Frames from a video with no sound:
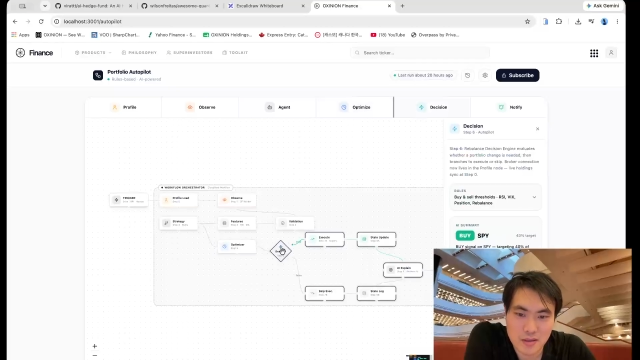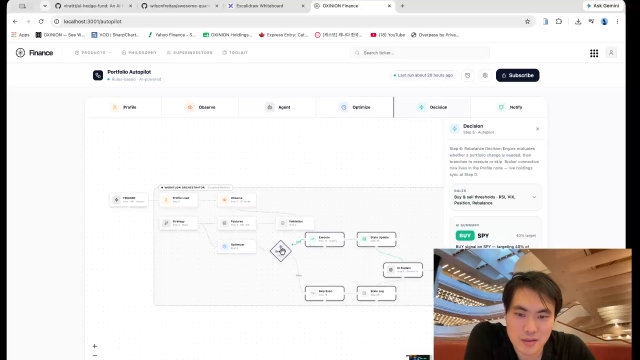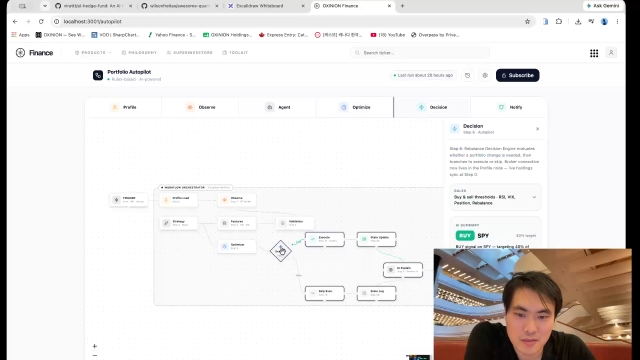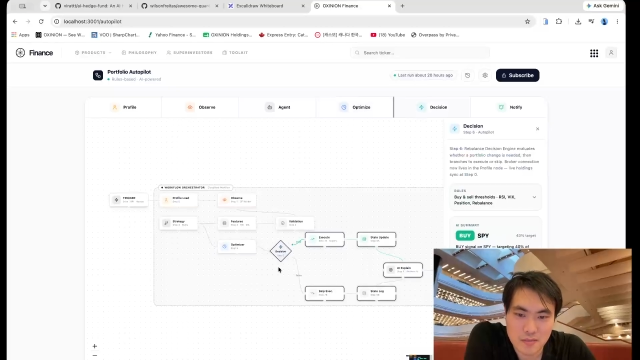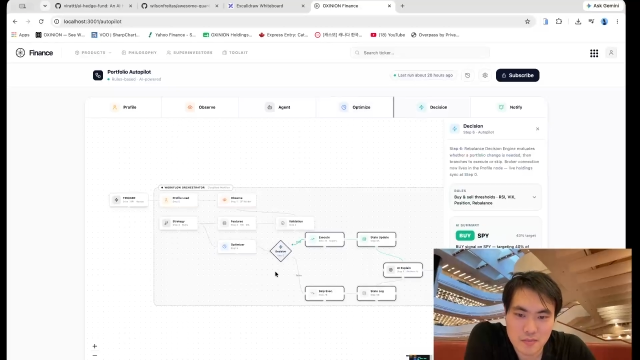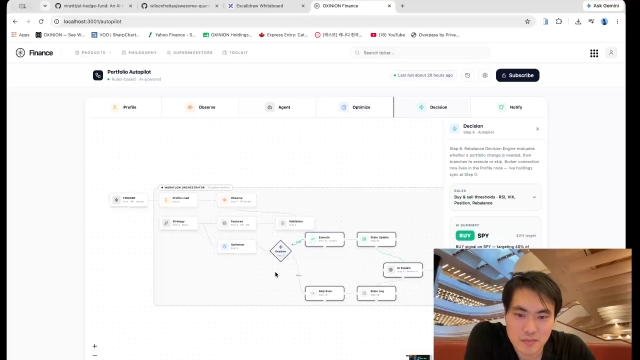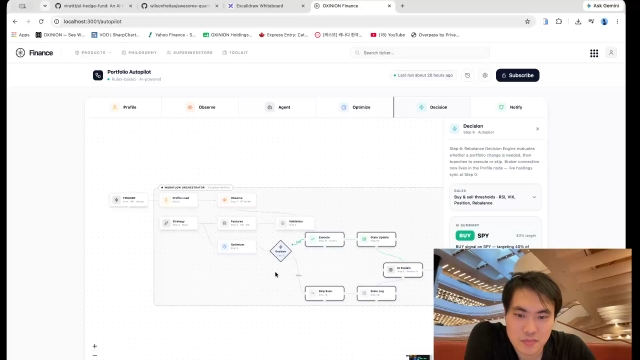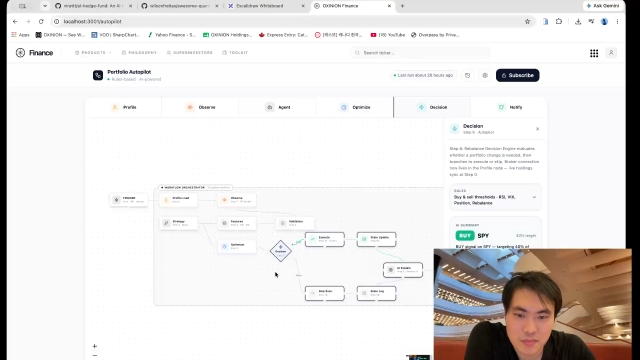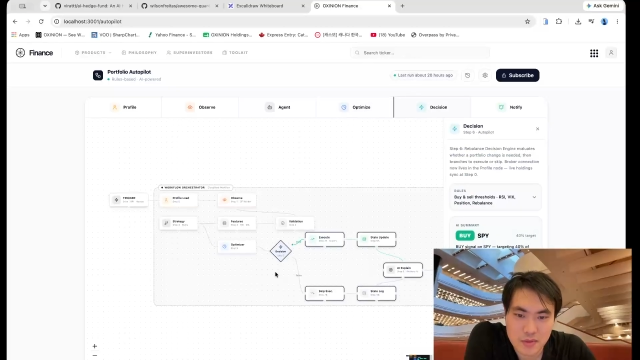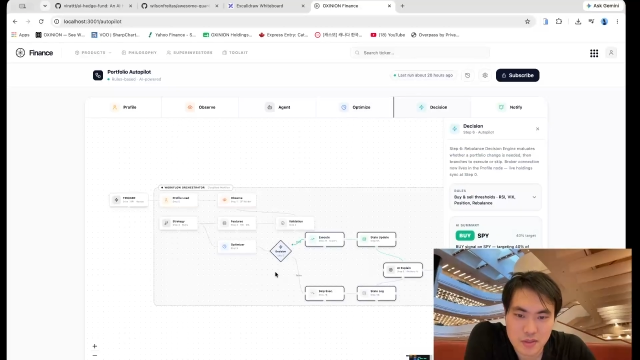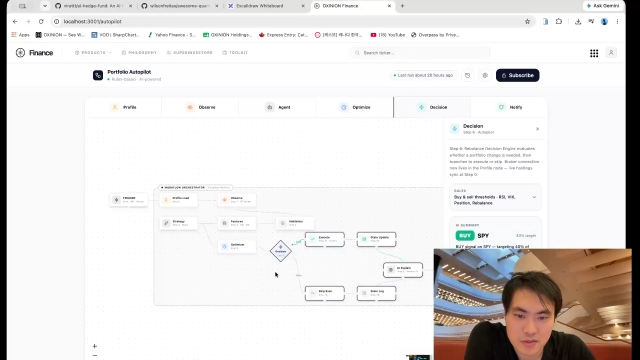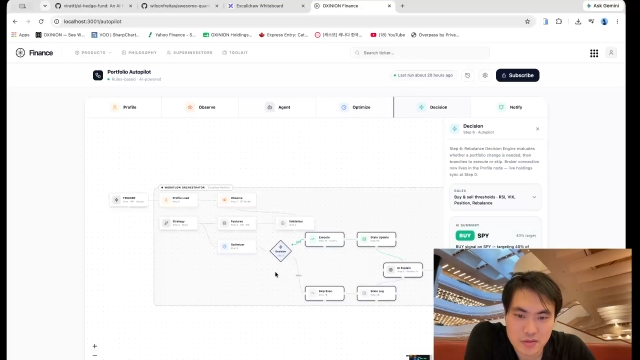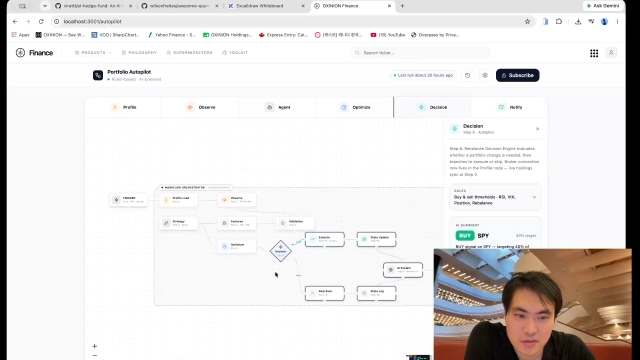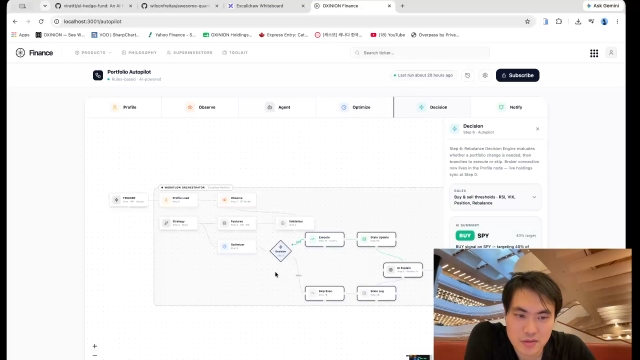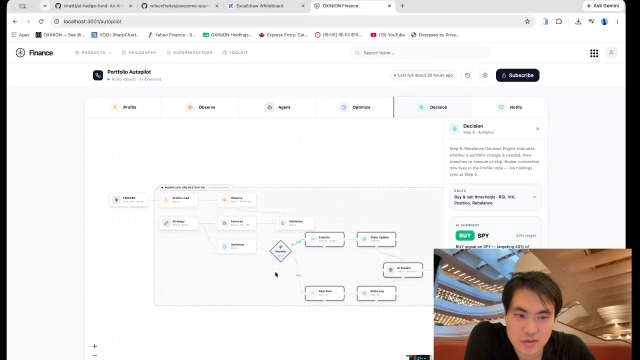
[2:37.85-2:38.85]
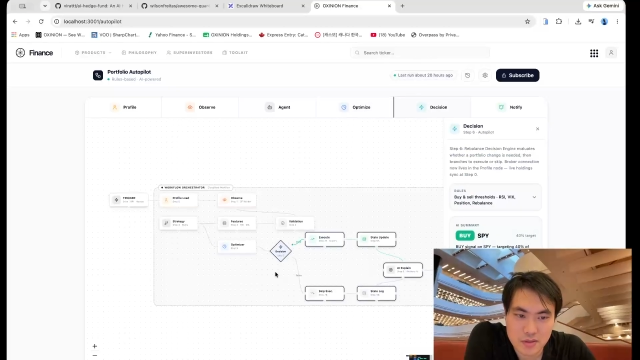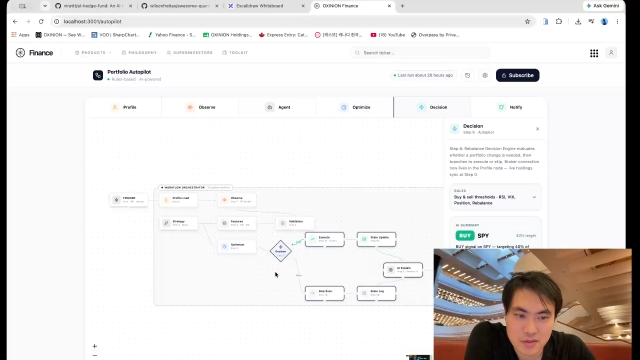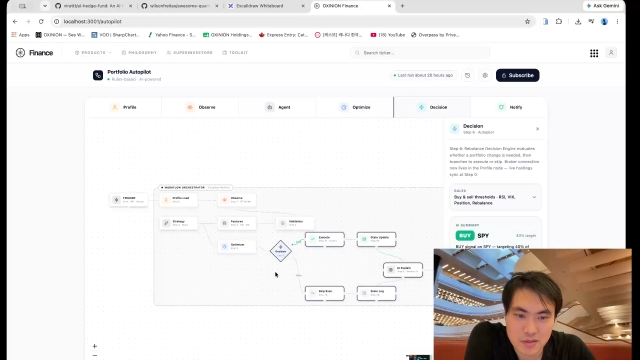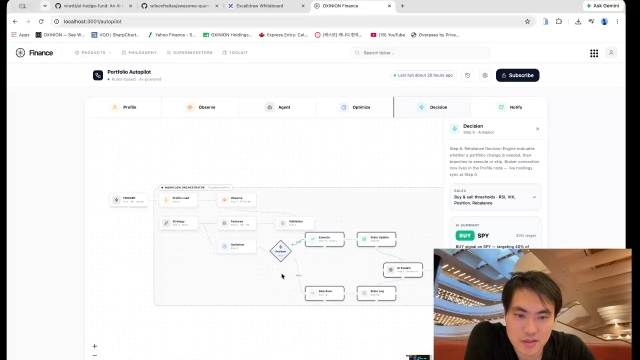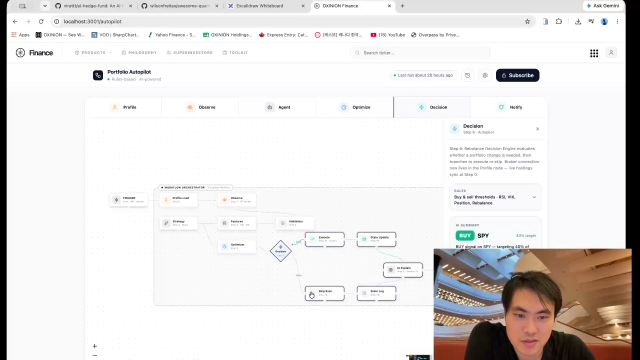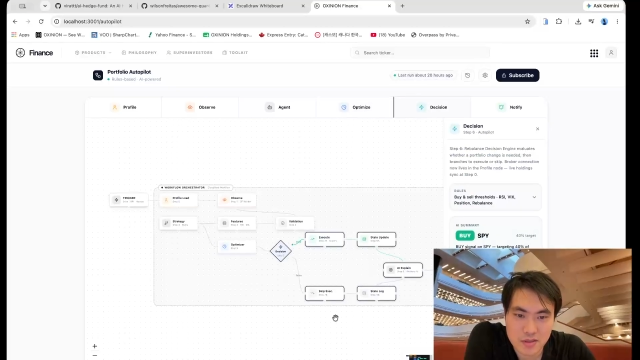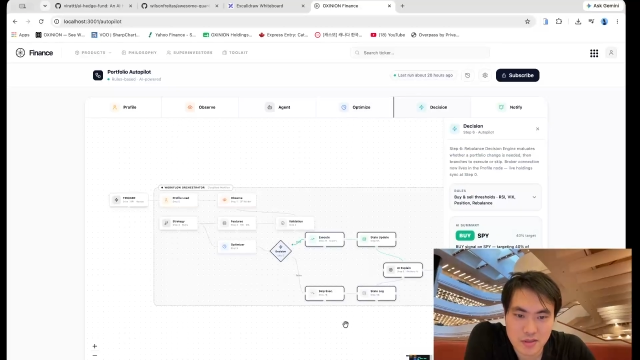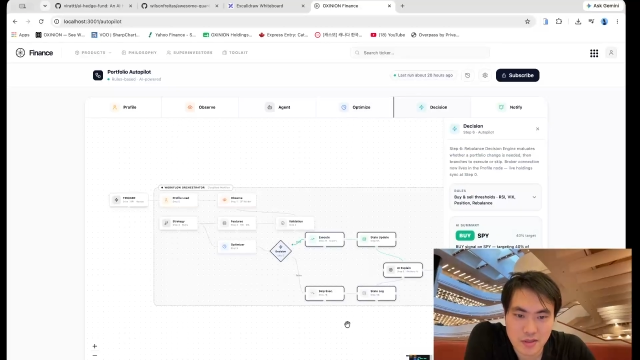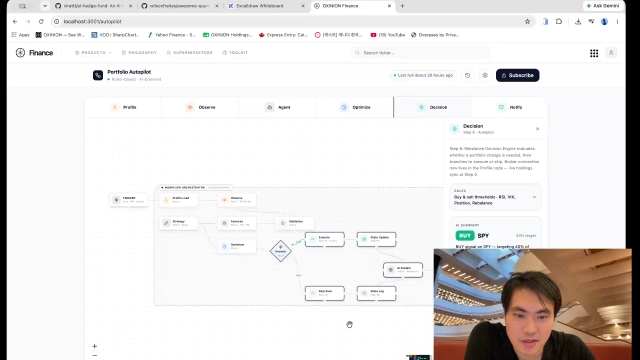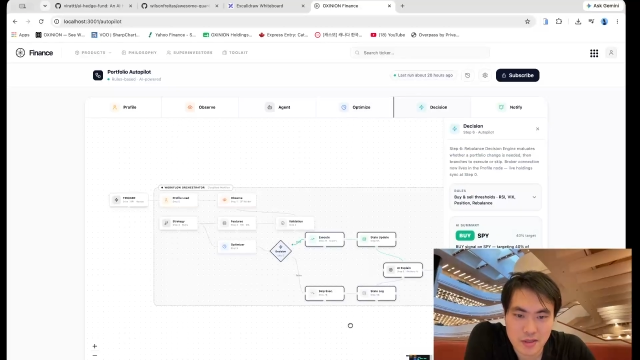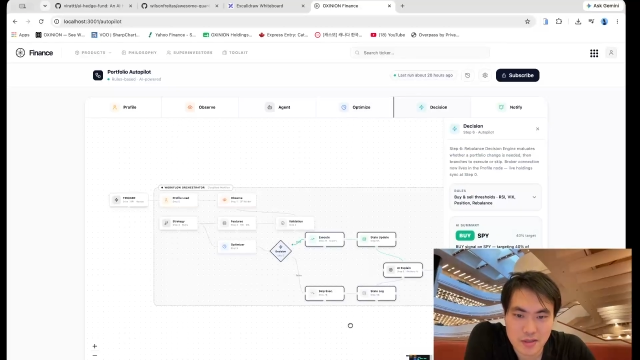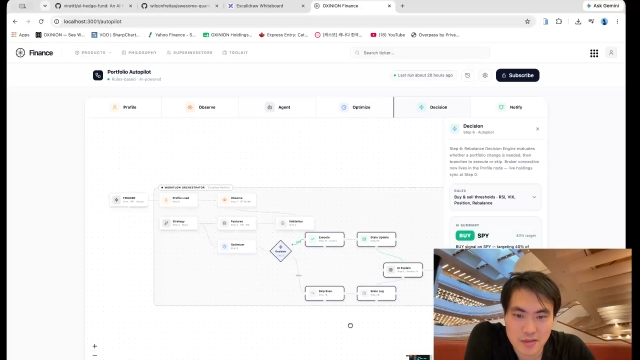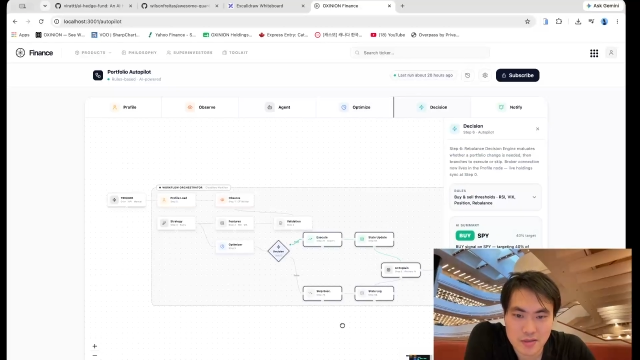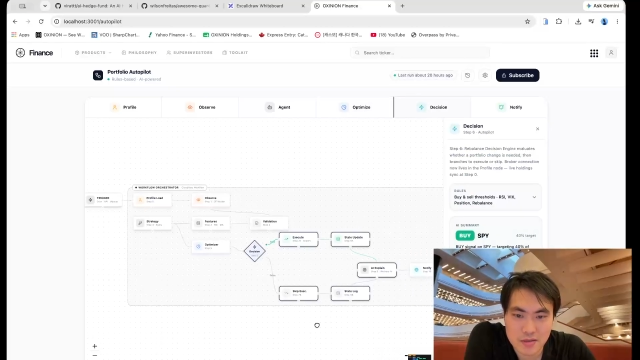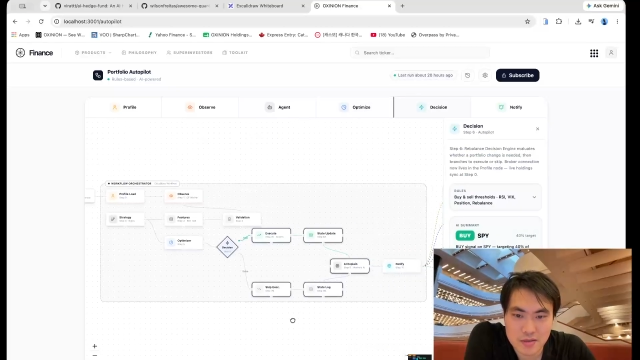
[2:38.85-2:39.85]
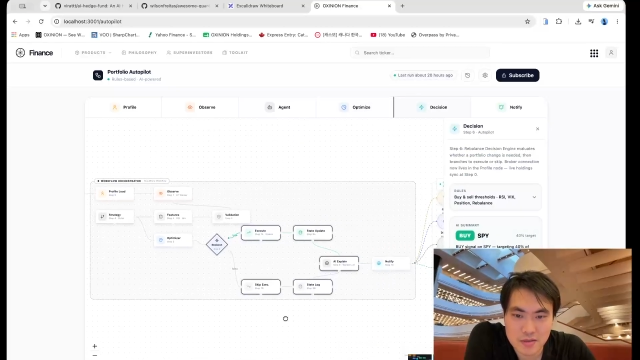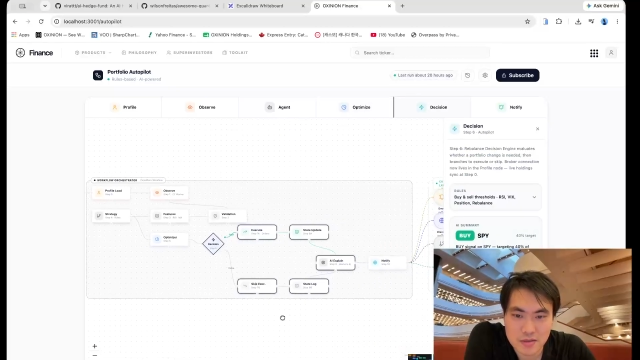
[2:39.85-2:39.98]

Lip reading: then there's a decision layer.